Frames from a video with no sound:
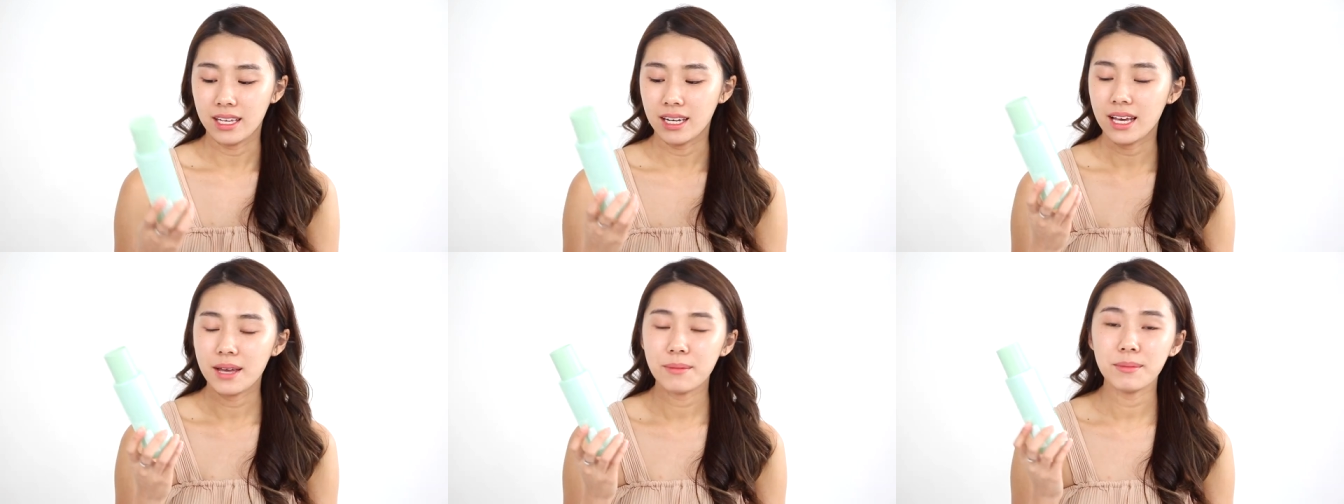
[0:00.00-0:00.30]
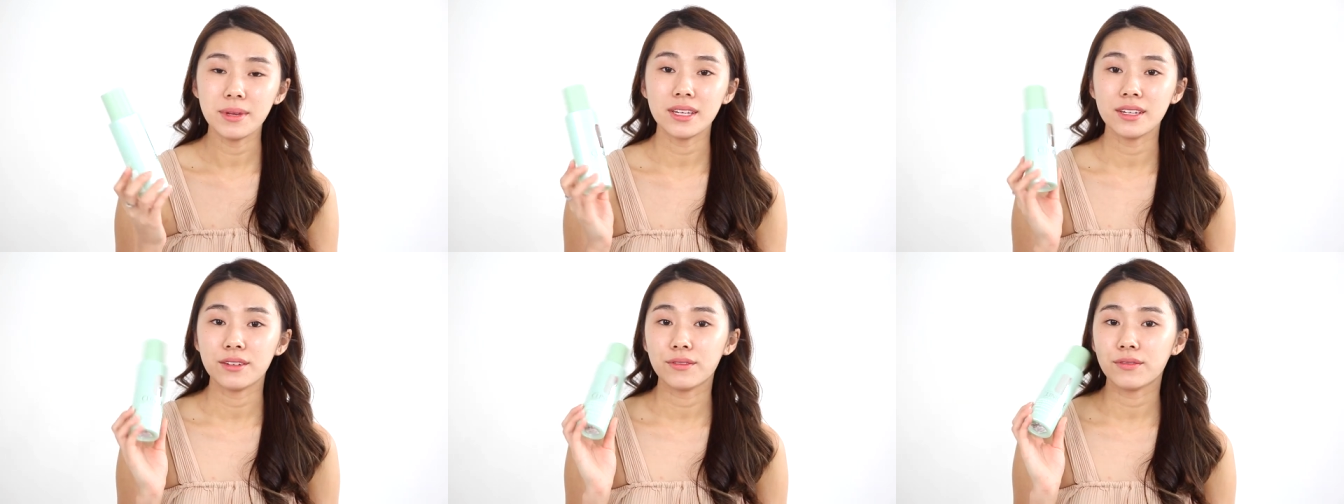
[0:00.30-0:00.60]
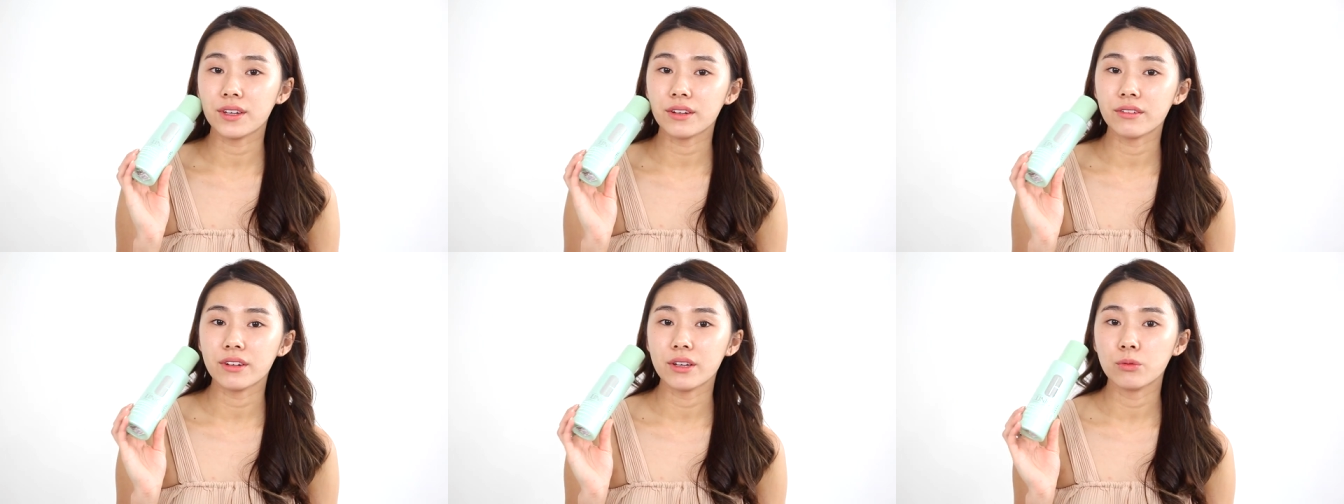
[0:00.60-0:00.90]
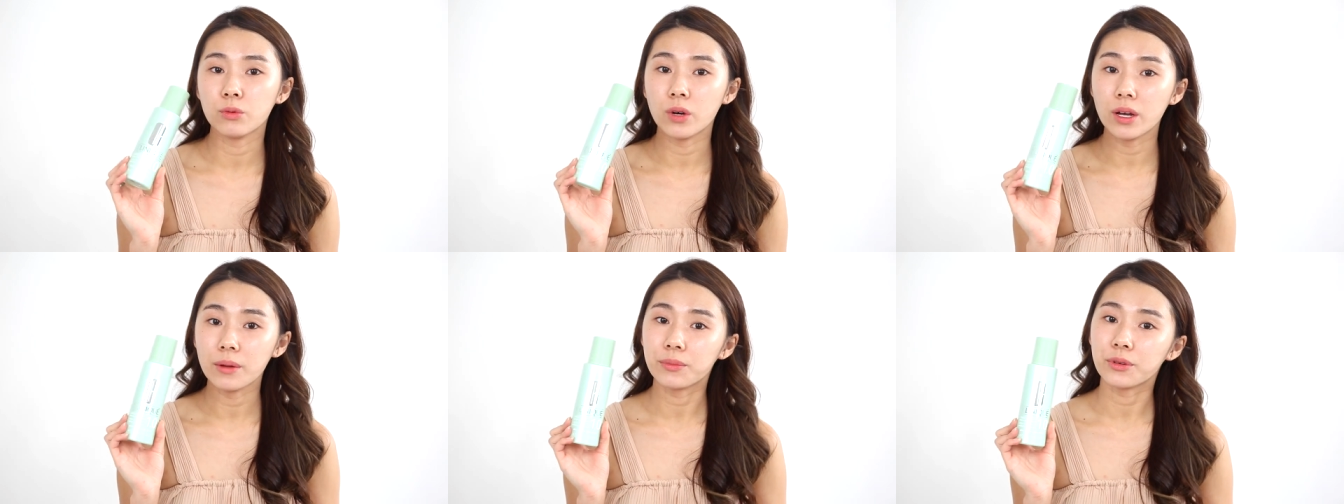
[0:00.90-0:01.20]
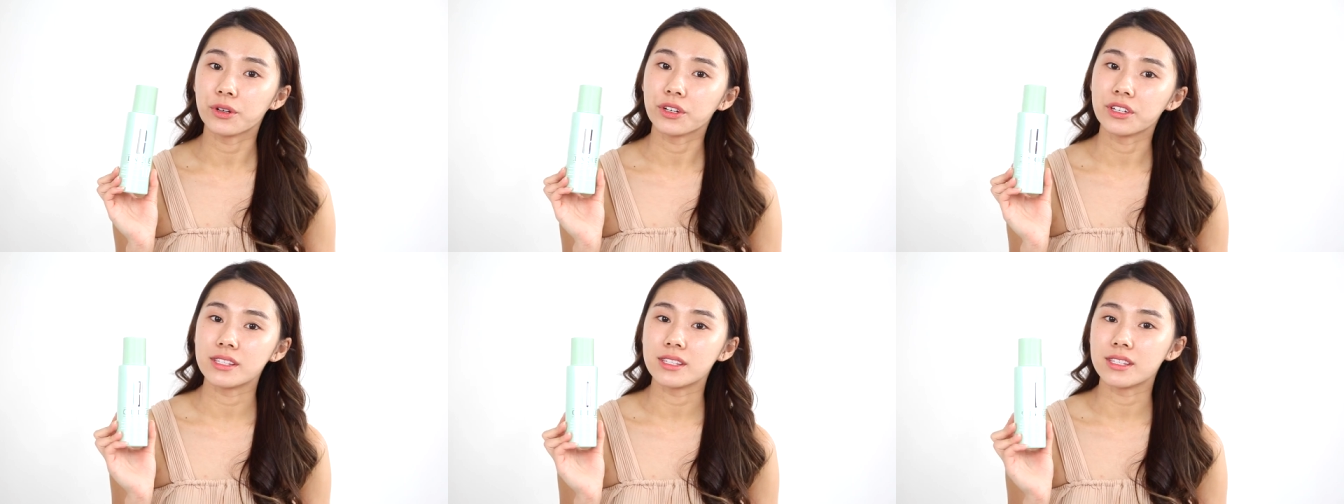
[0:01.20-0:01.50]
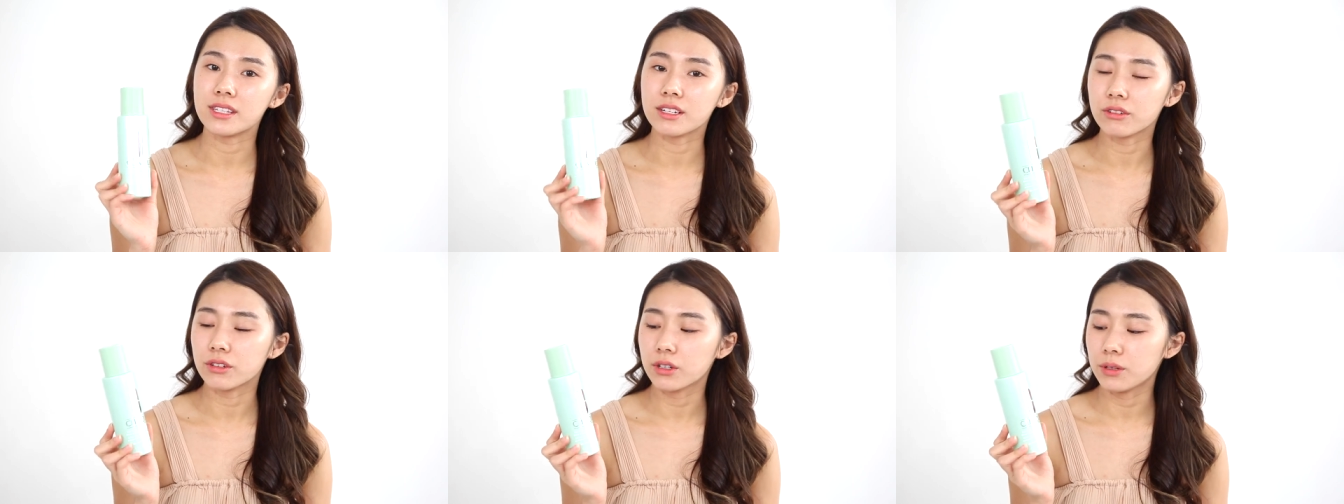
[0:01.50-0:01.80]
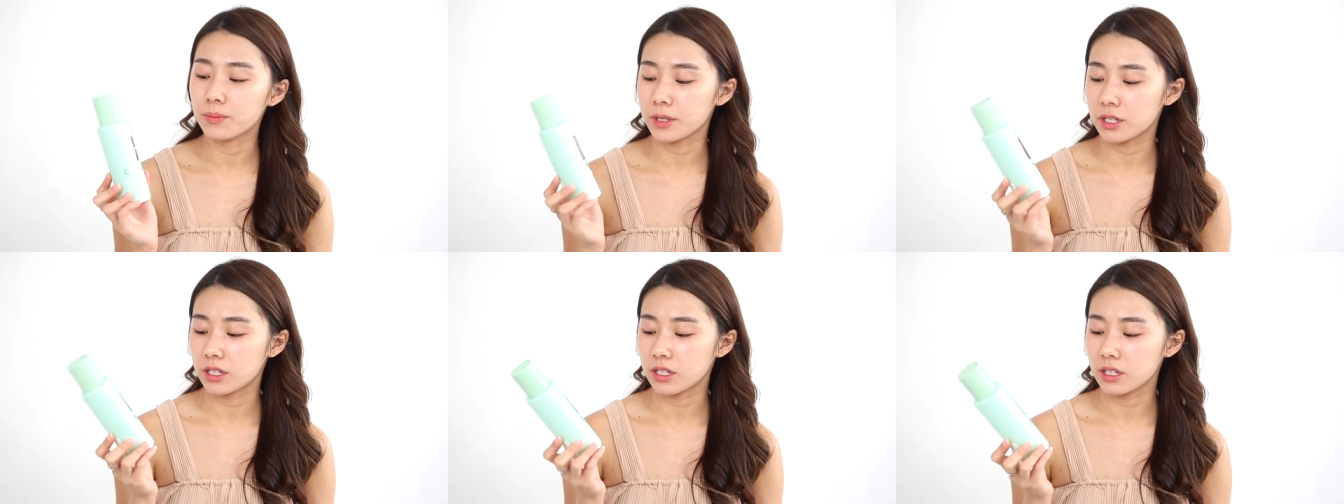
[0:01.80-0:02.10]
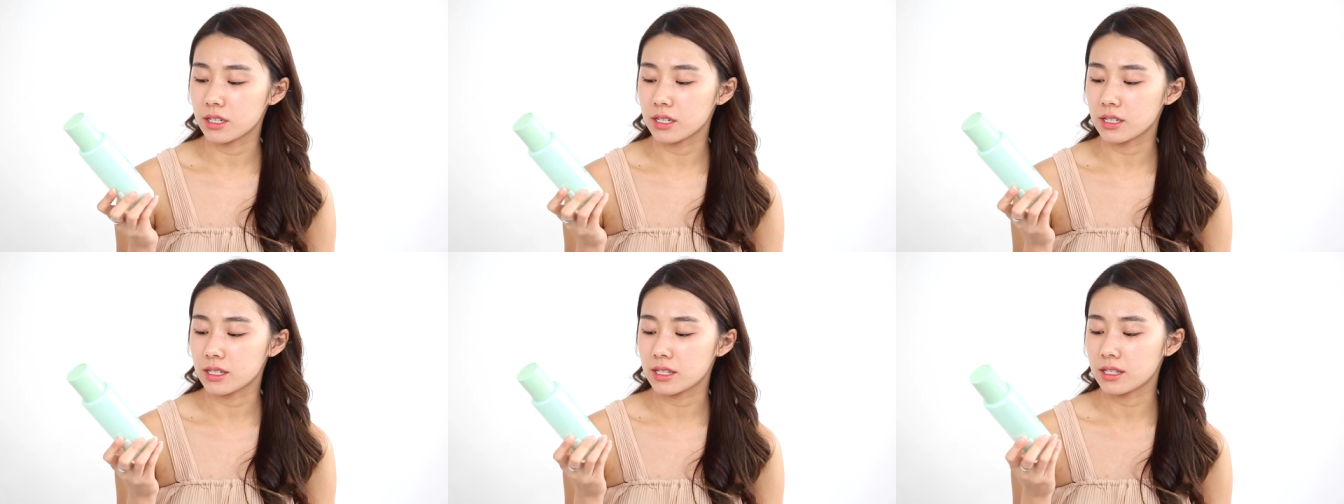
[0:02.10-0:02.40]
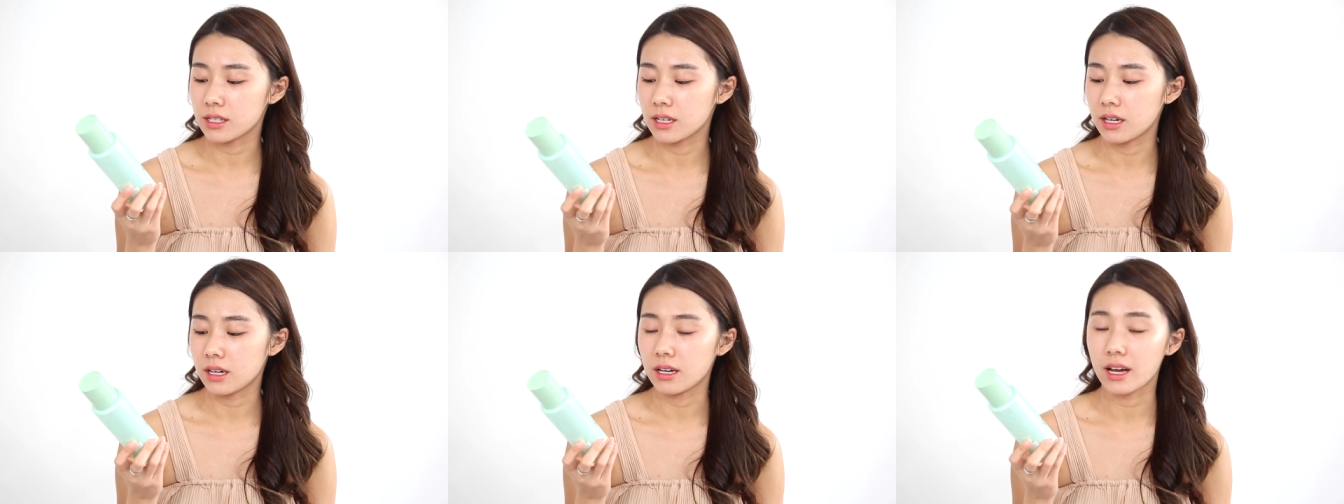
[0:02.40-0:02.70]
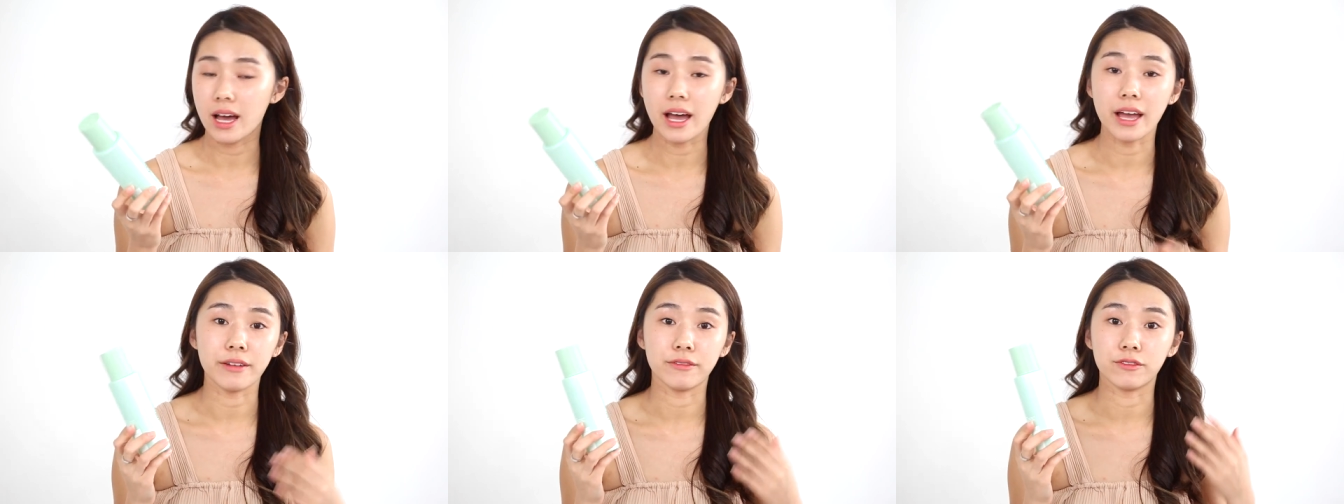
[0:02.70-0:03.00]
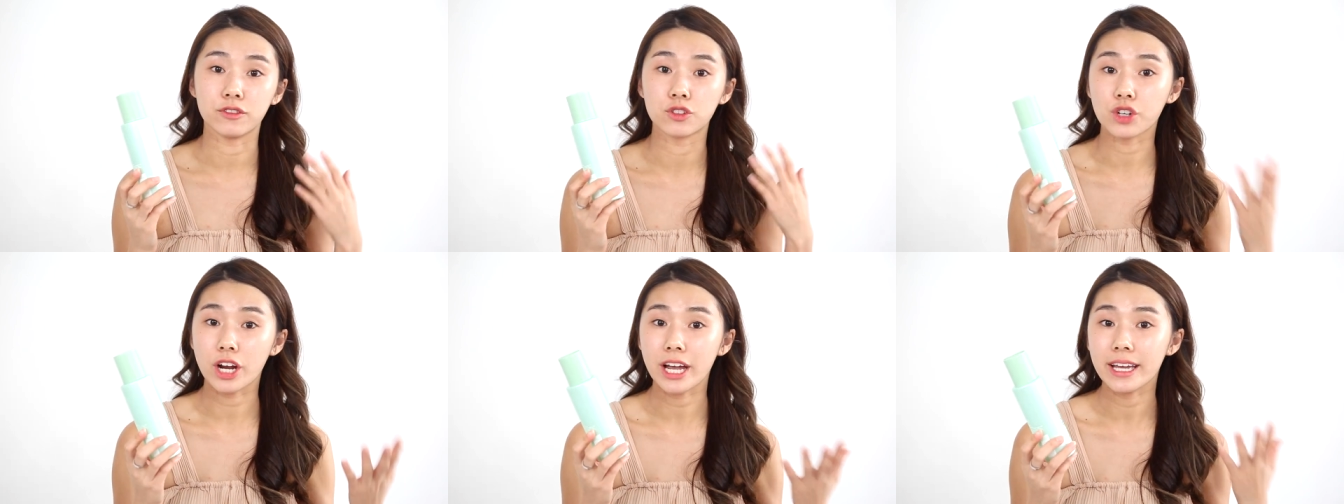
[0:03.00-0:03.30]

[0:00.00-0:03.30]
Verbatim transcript: and I'm in the variant 1.0 because uh, I have